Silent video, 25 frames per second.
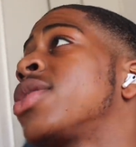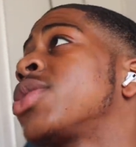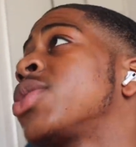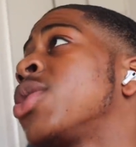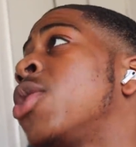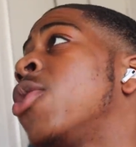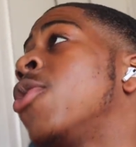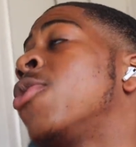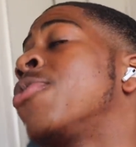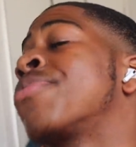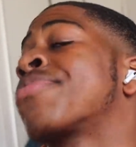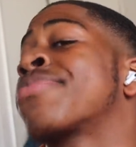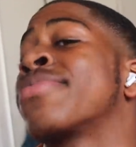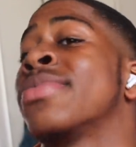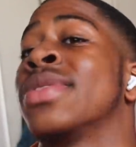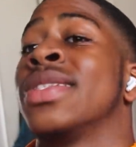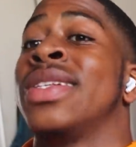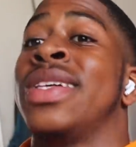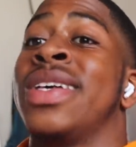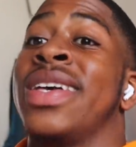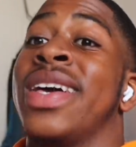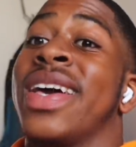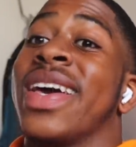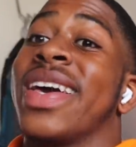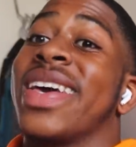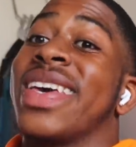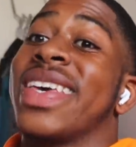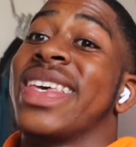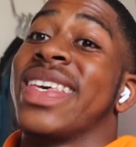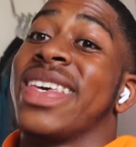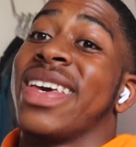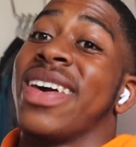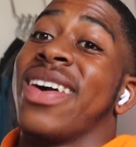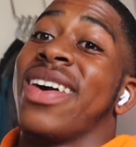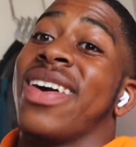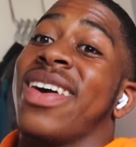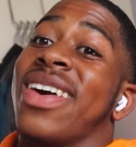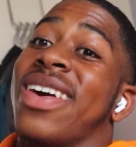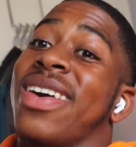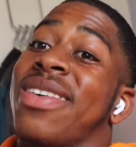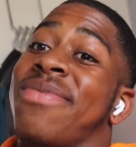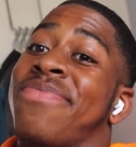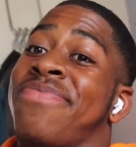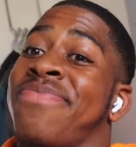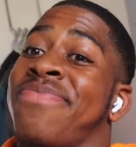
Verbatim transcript: So yeah.